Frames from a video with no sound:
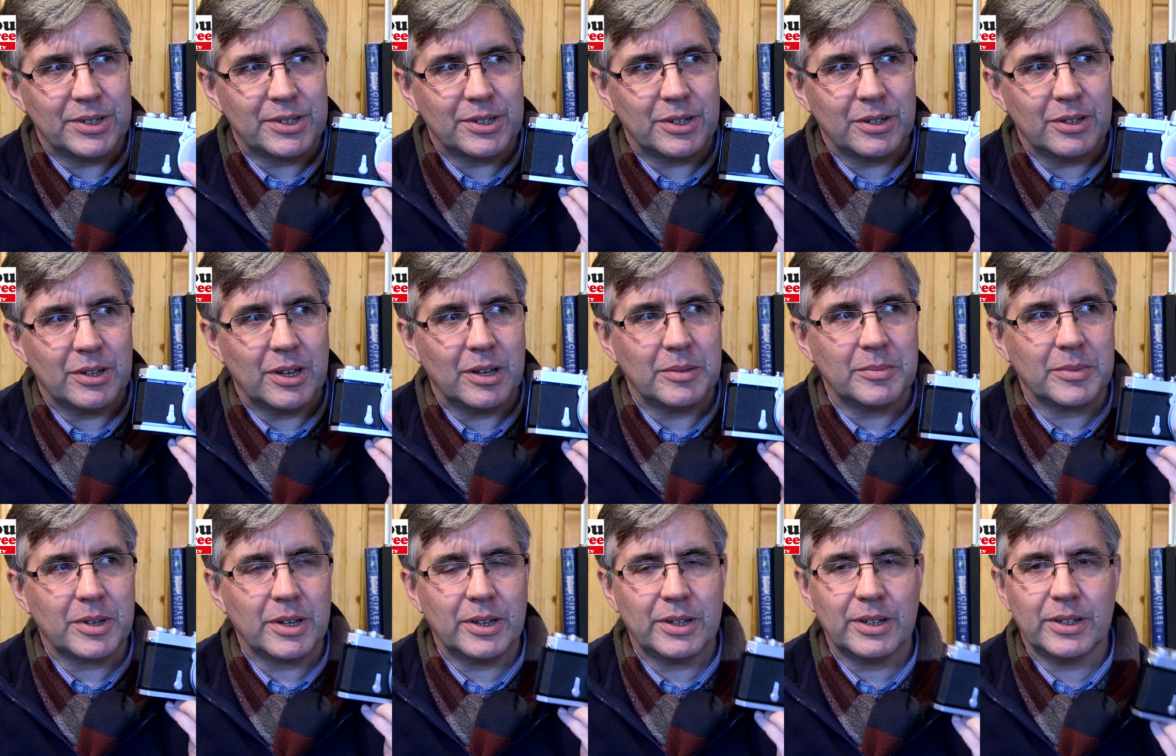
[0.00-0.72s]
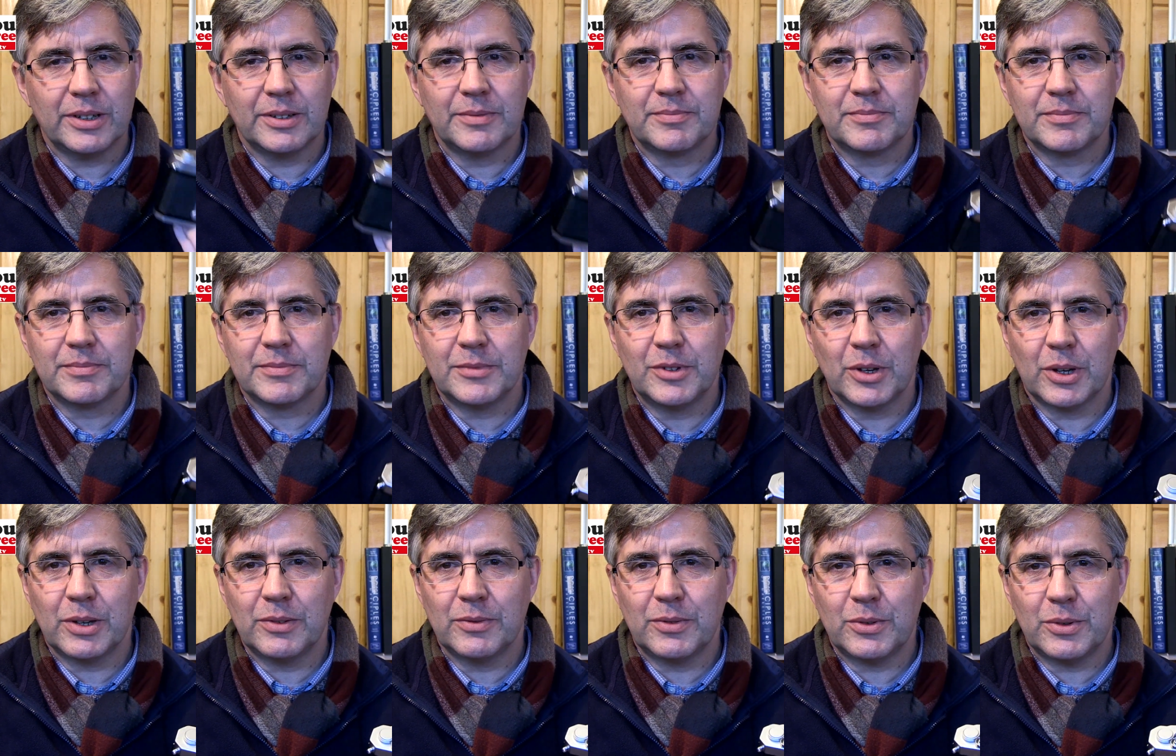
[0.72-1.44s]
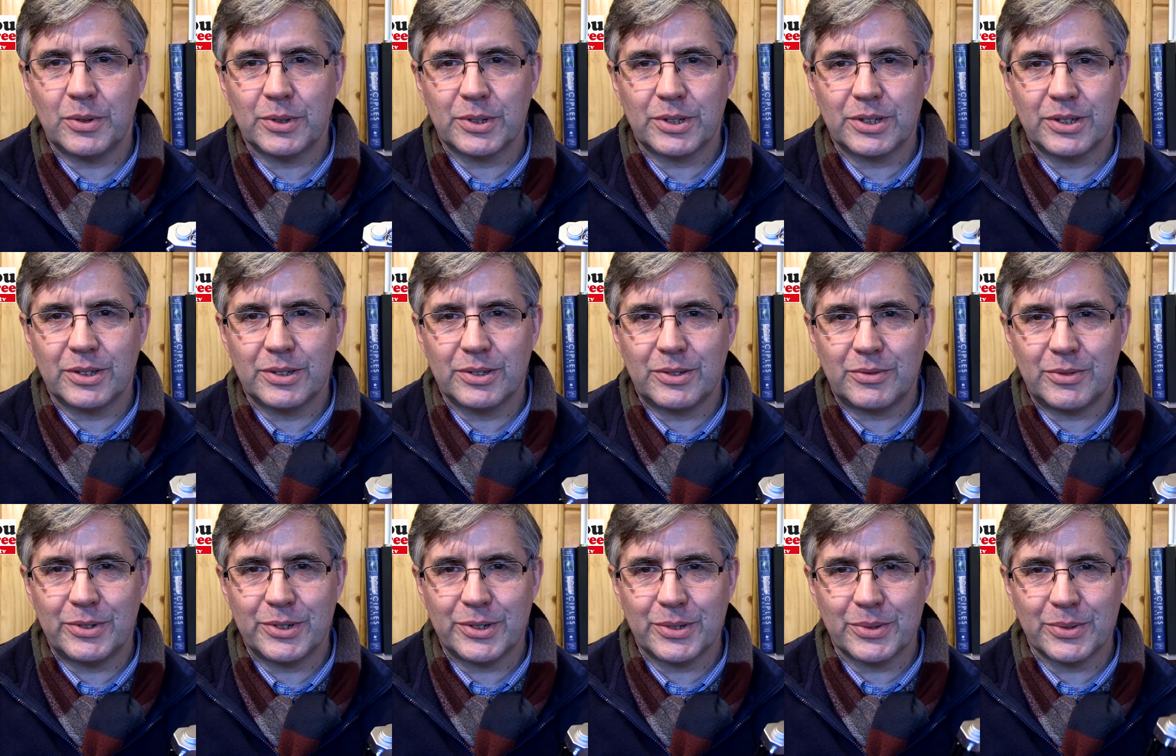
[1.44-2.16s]
So I'm kind of looking forward to
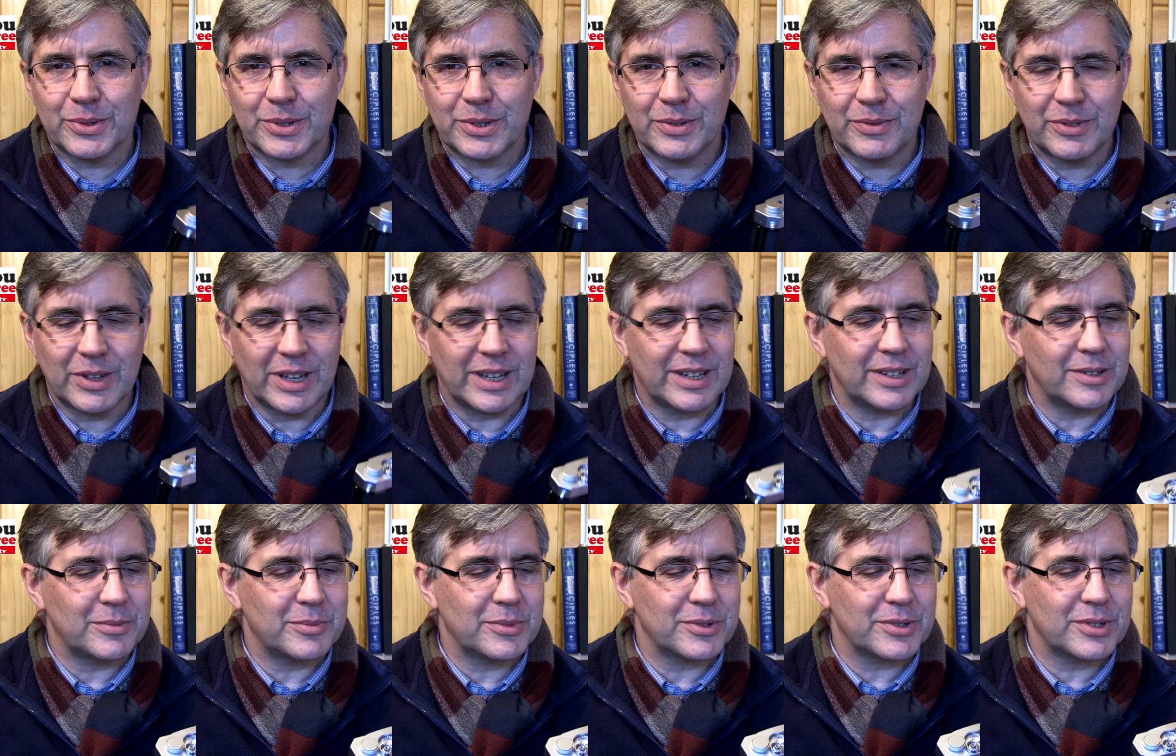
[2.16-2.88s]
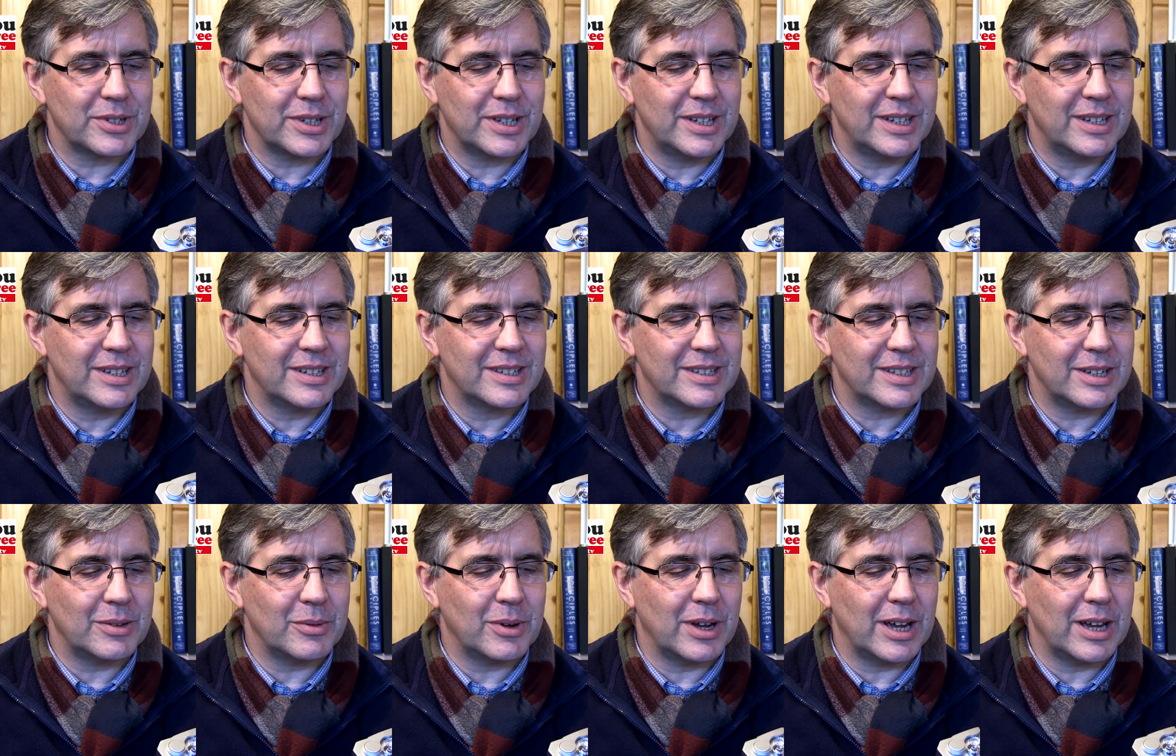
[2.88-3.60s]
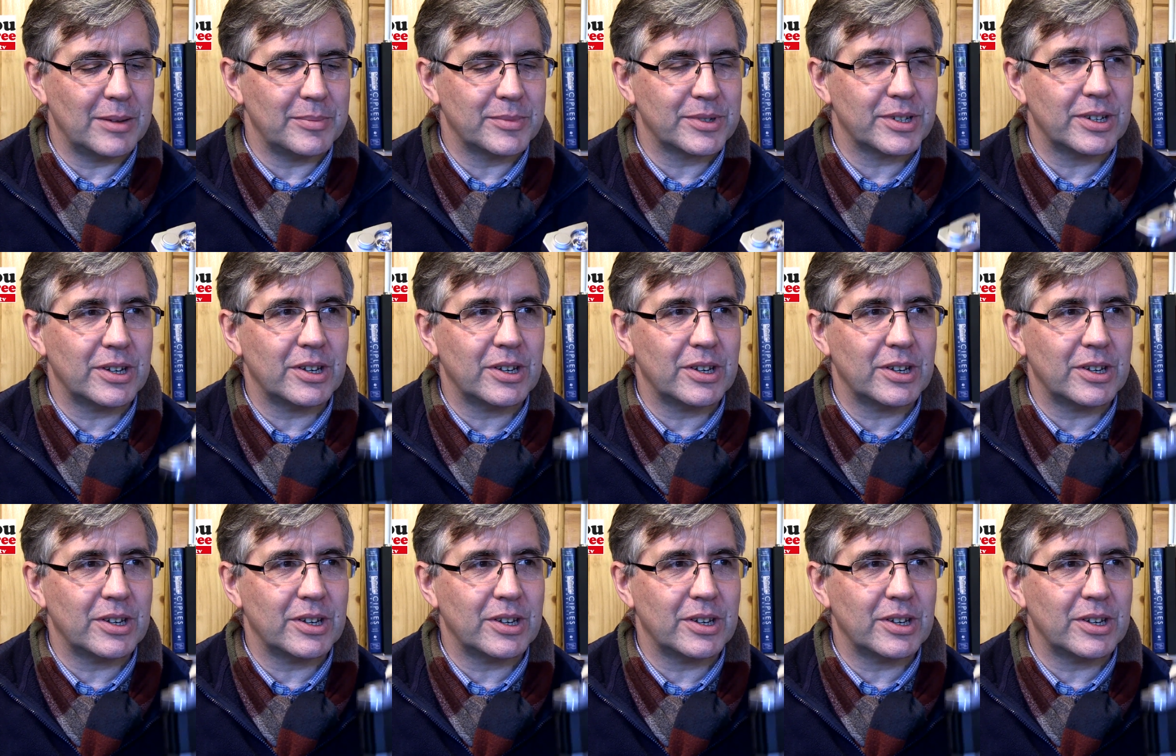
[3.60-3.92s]
the results of that, and we'll see what happens.